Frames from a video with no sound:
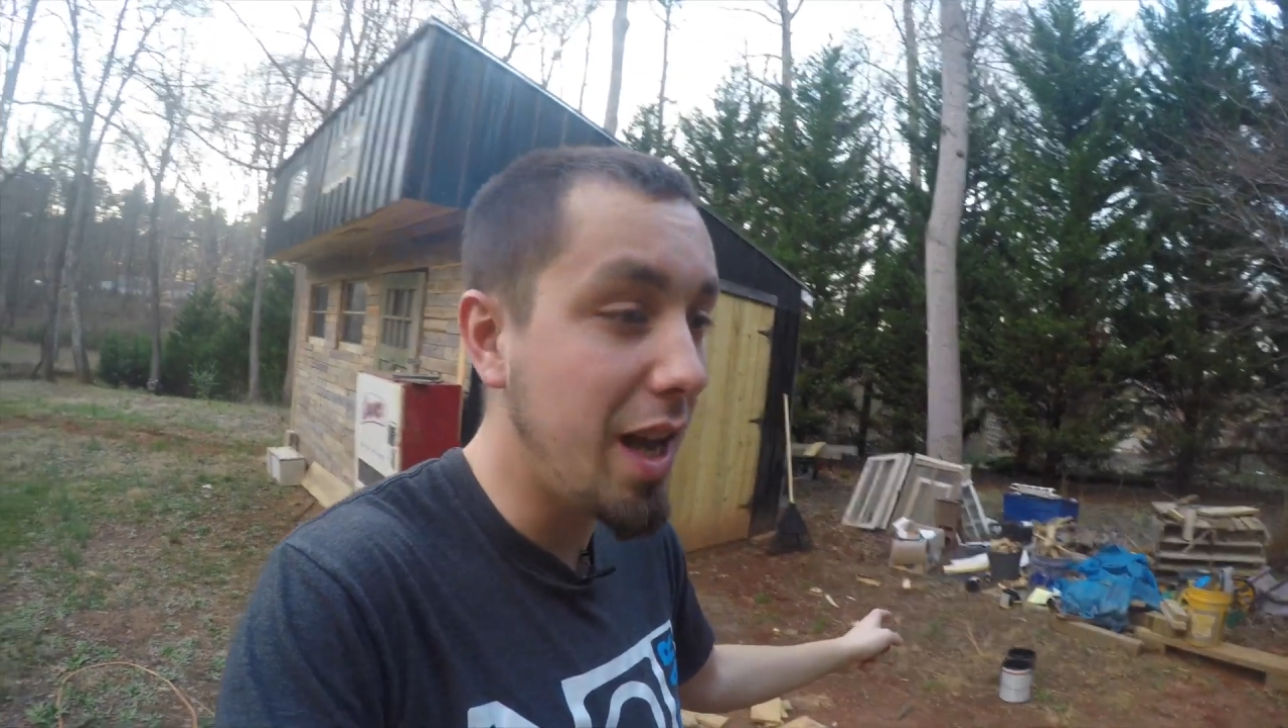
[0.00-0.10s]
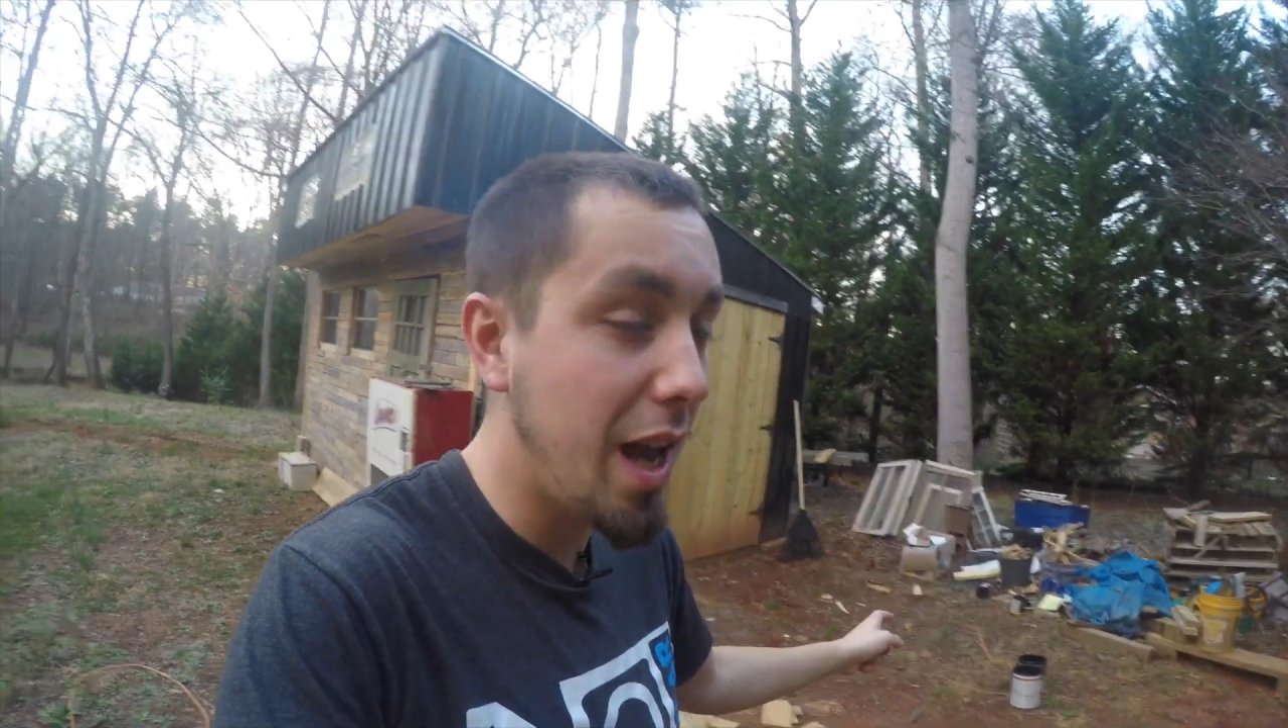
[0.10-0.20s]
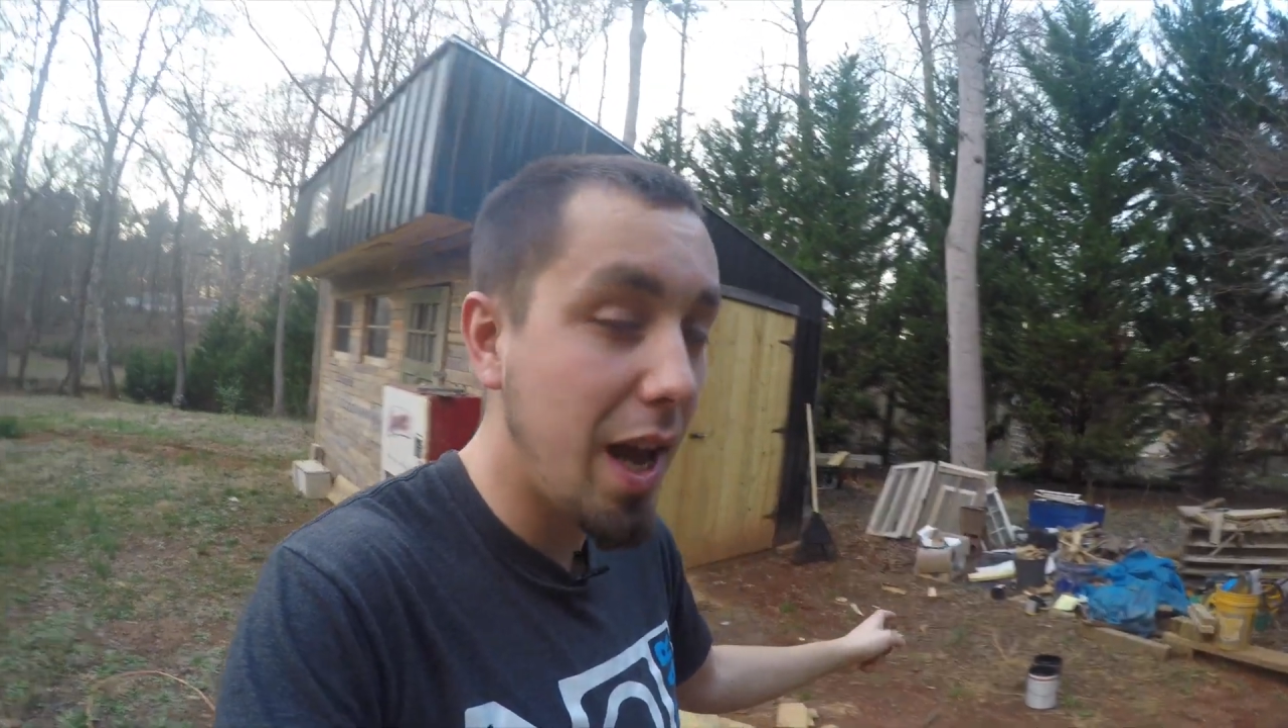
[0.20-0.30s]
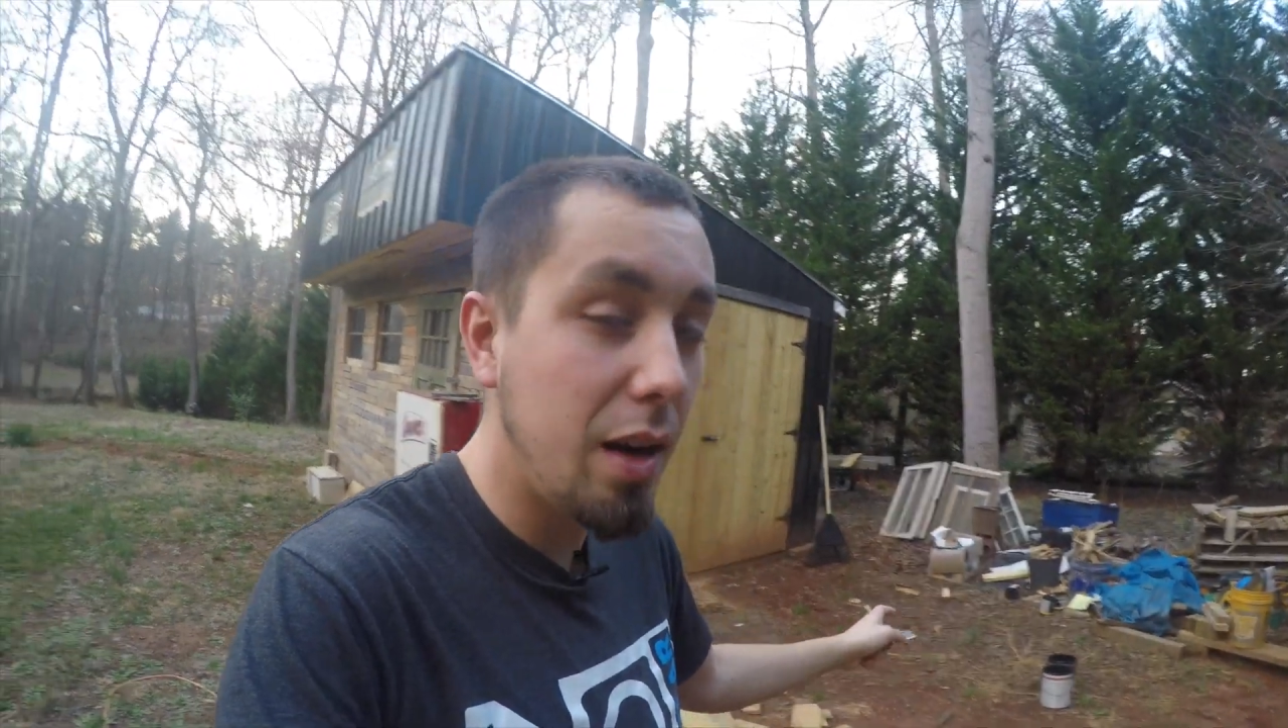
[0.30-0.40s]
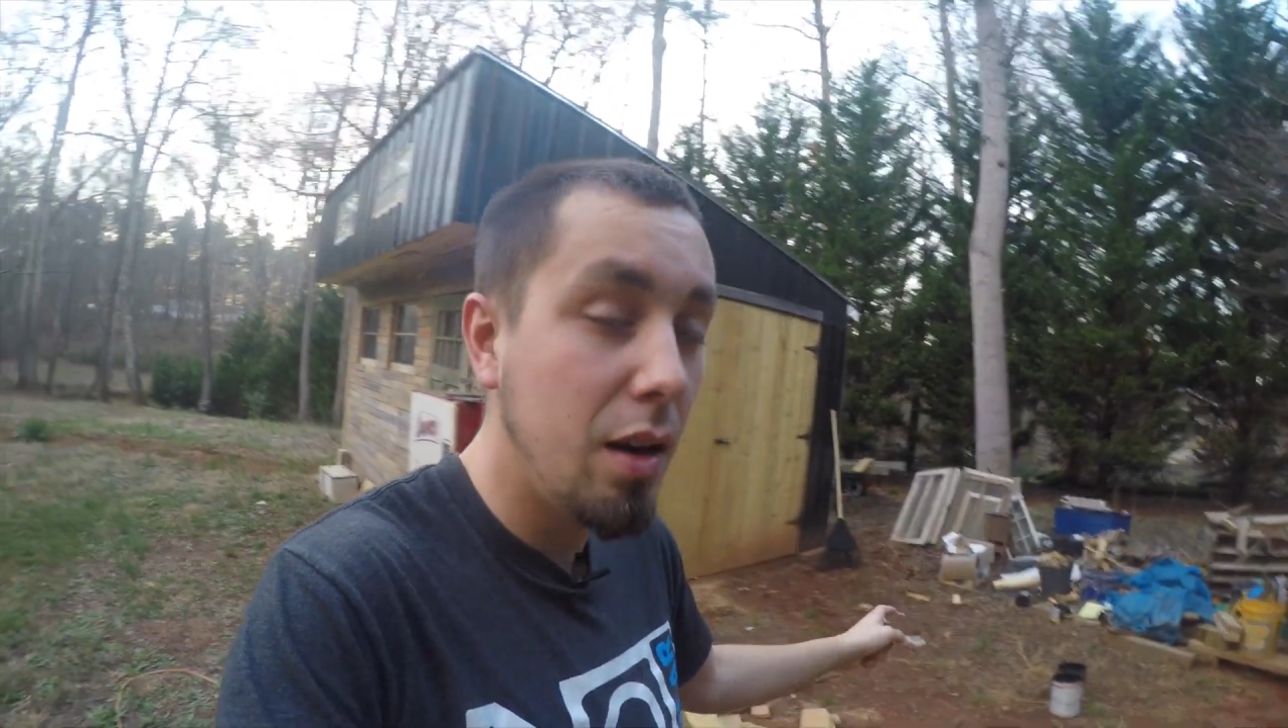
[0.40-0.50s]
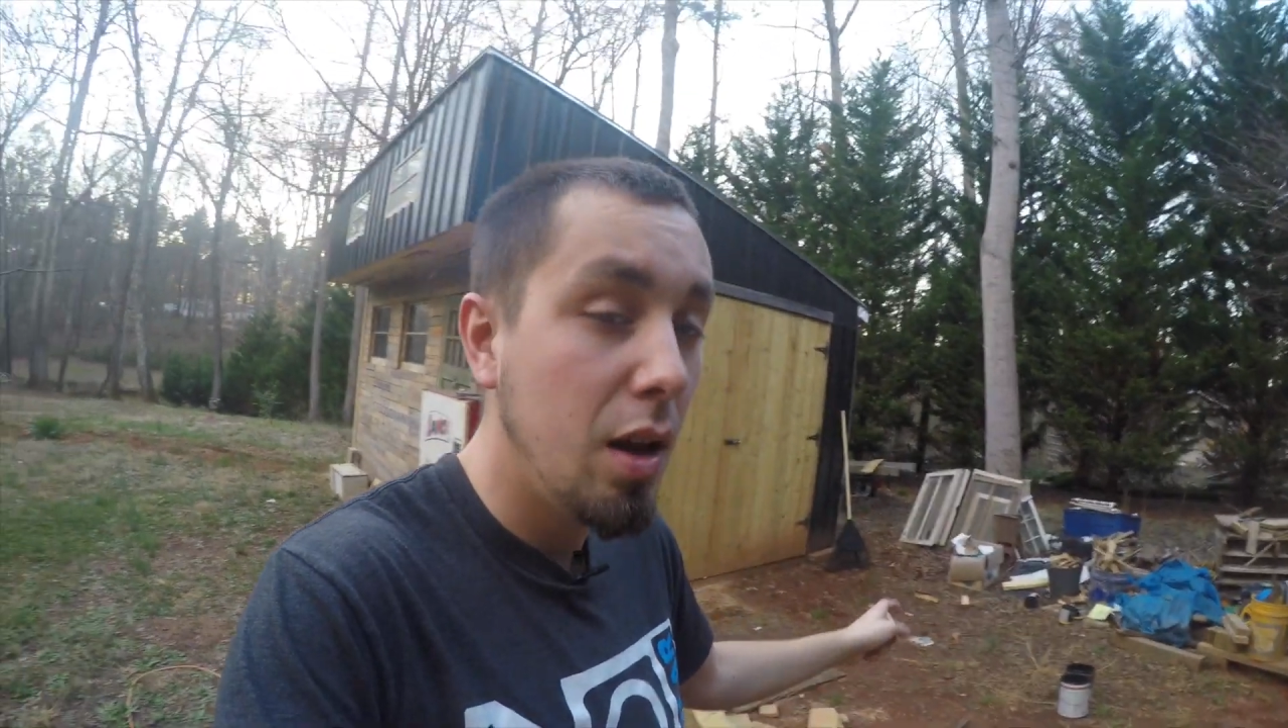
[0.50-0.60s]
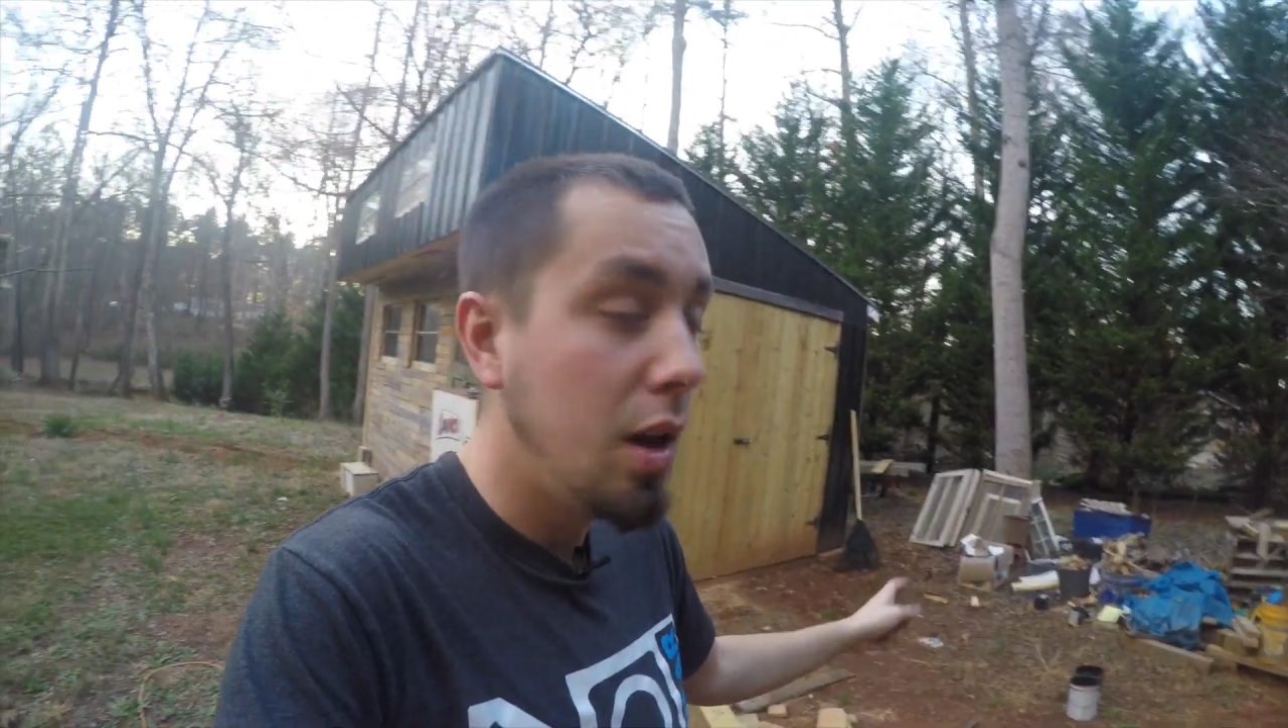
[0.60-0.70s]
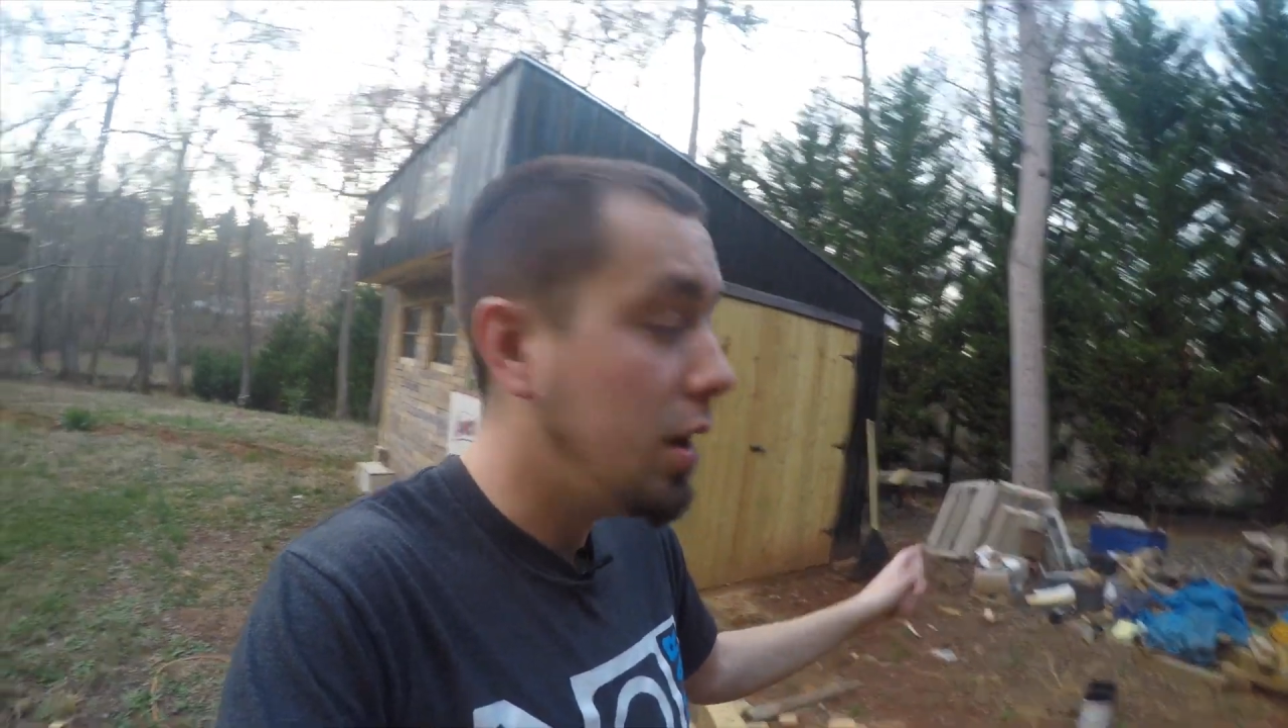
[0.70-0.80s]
can